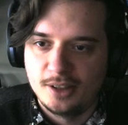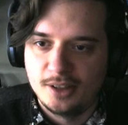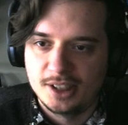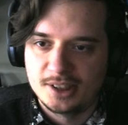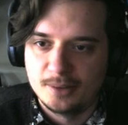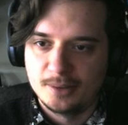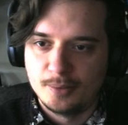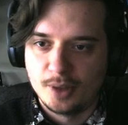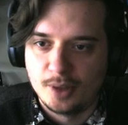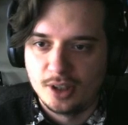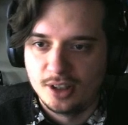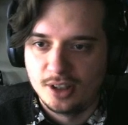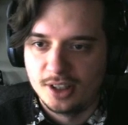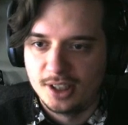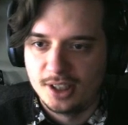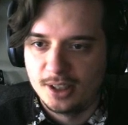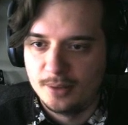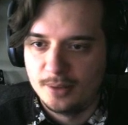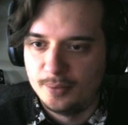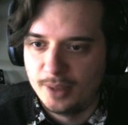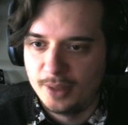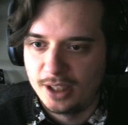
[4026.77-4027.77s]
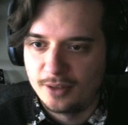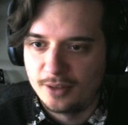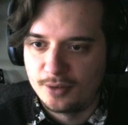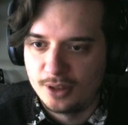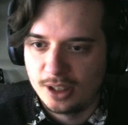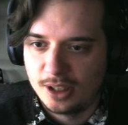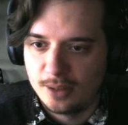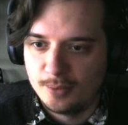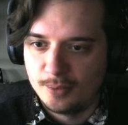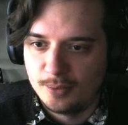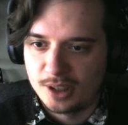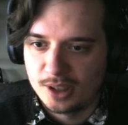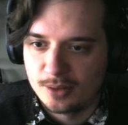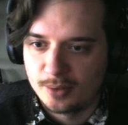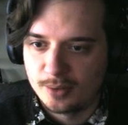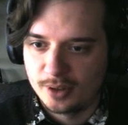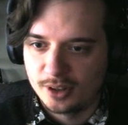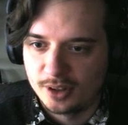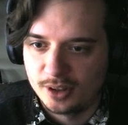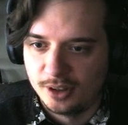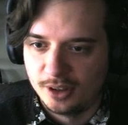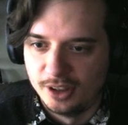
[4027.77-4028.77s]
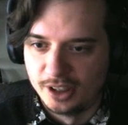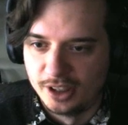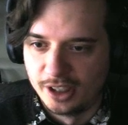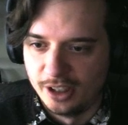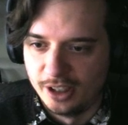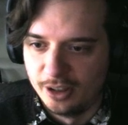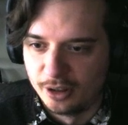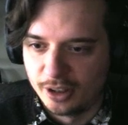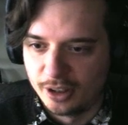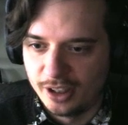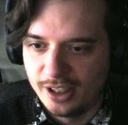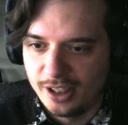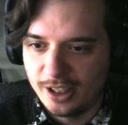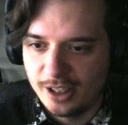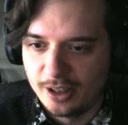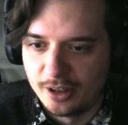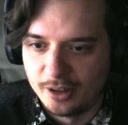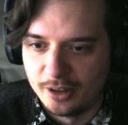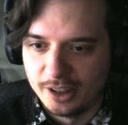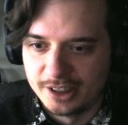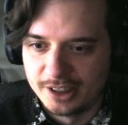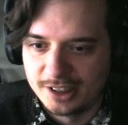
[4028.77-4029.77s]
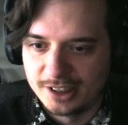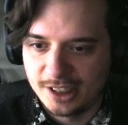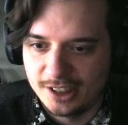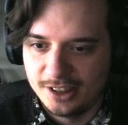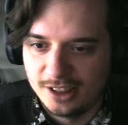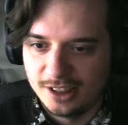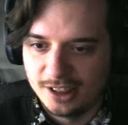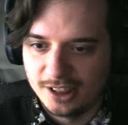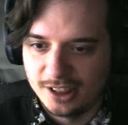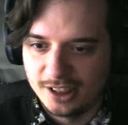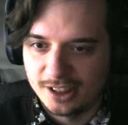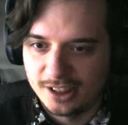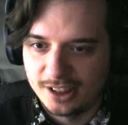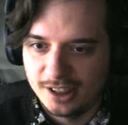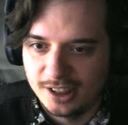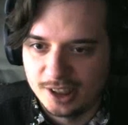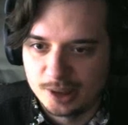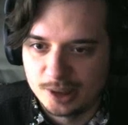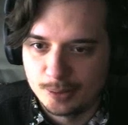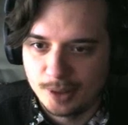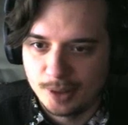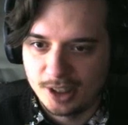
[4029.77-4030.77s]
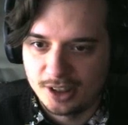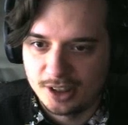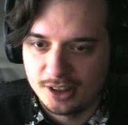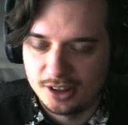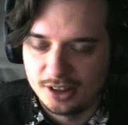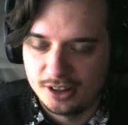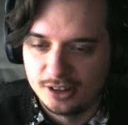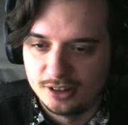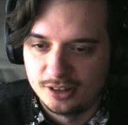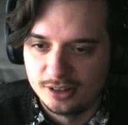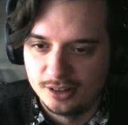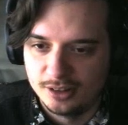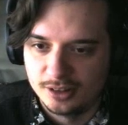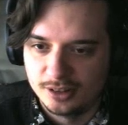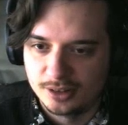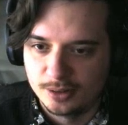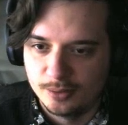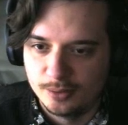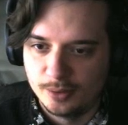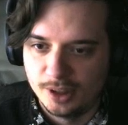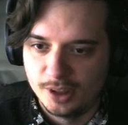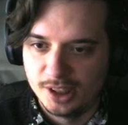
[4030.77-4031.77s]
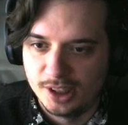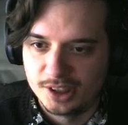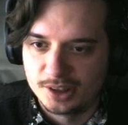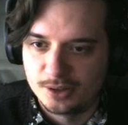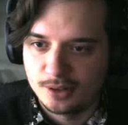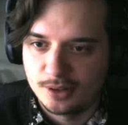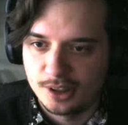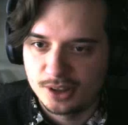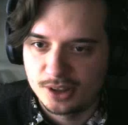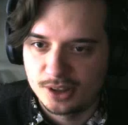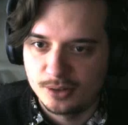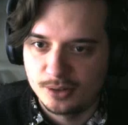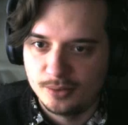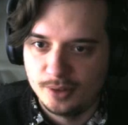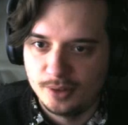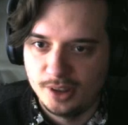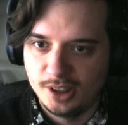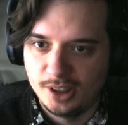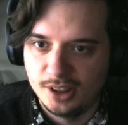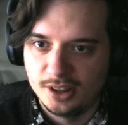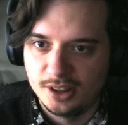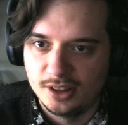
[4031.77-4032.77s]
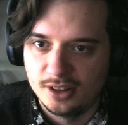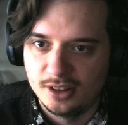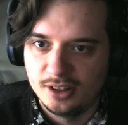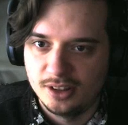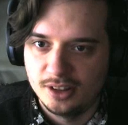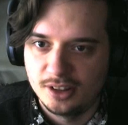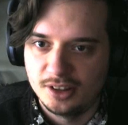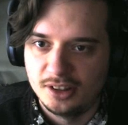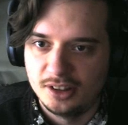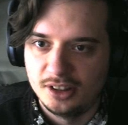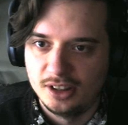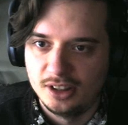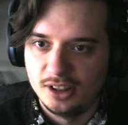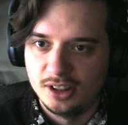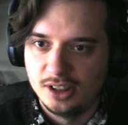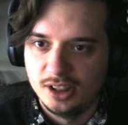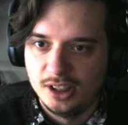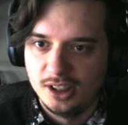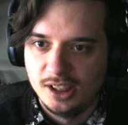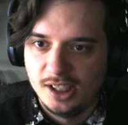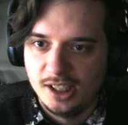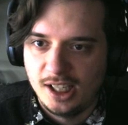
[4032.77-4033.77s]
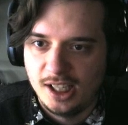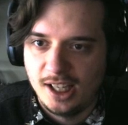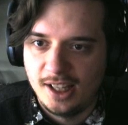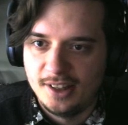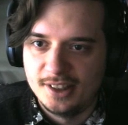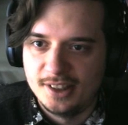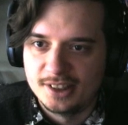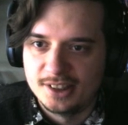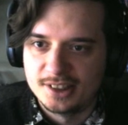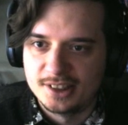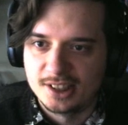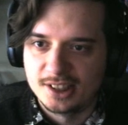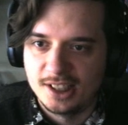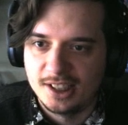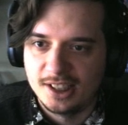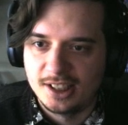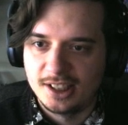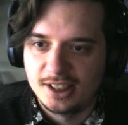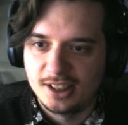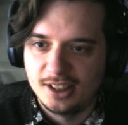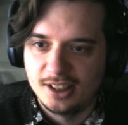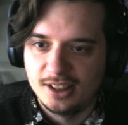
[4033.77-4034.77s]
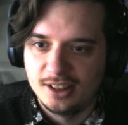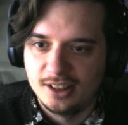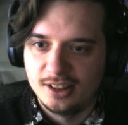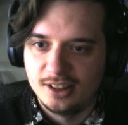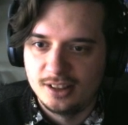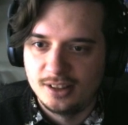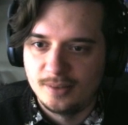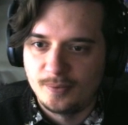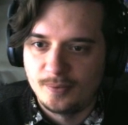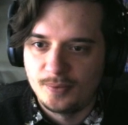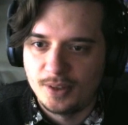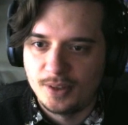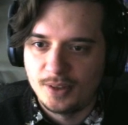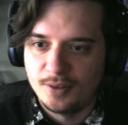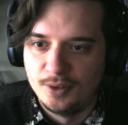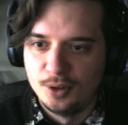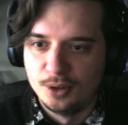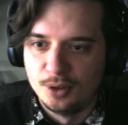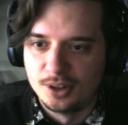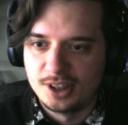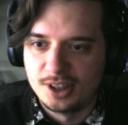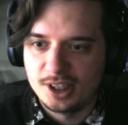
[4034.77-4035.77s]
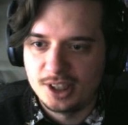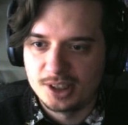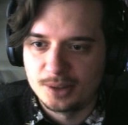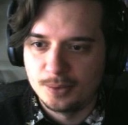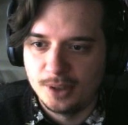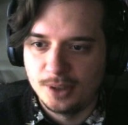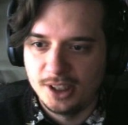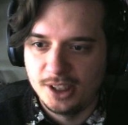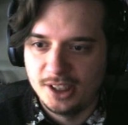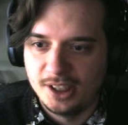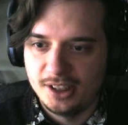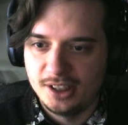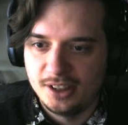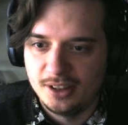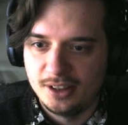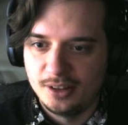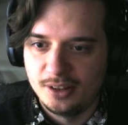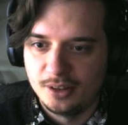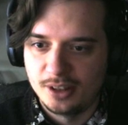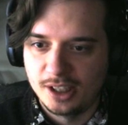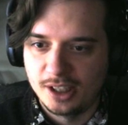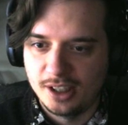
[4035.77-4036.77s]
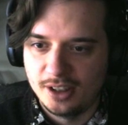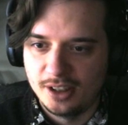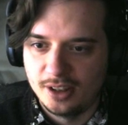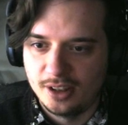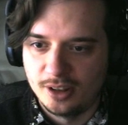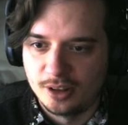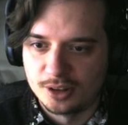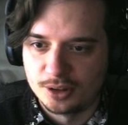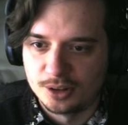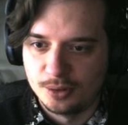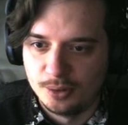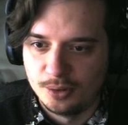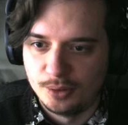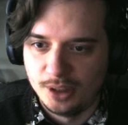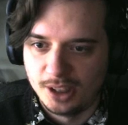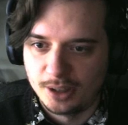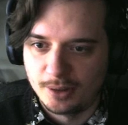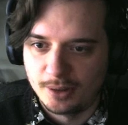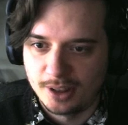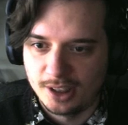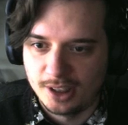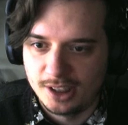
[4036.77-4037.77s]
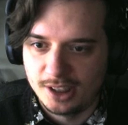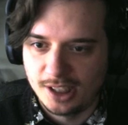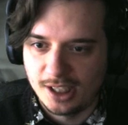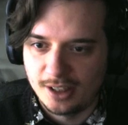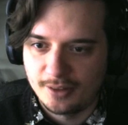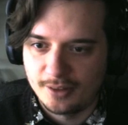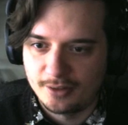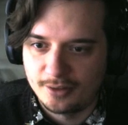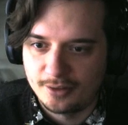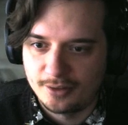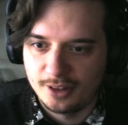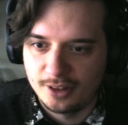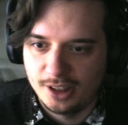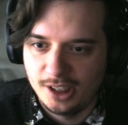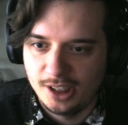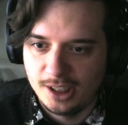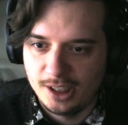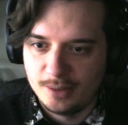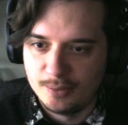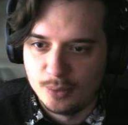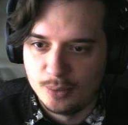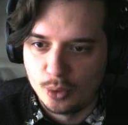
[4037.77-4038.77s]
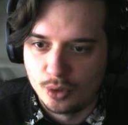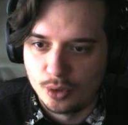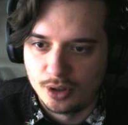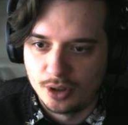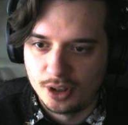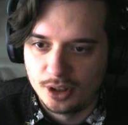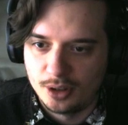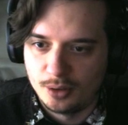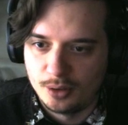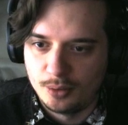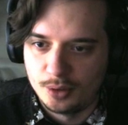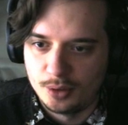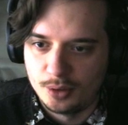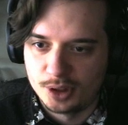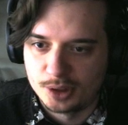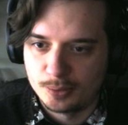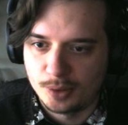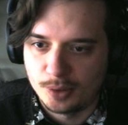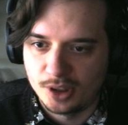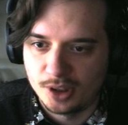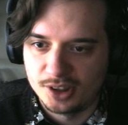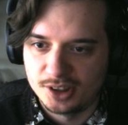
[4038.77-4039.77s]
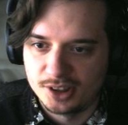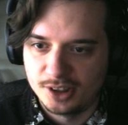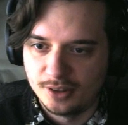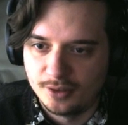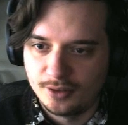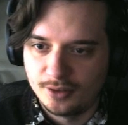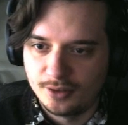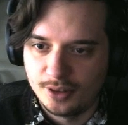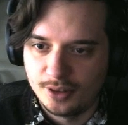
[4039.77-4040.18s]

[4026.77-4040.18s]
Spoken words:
at the model that I'm making for the animation, so look now it's kind of like it's better. So one has stretch on one, yeah, better. And this is like, if you do it this way, you can also really quickly have a more responsive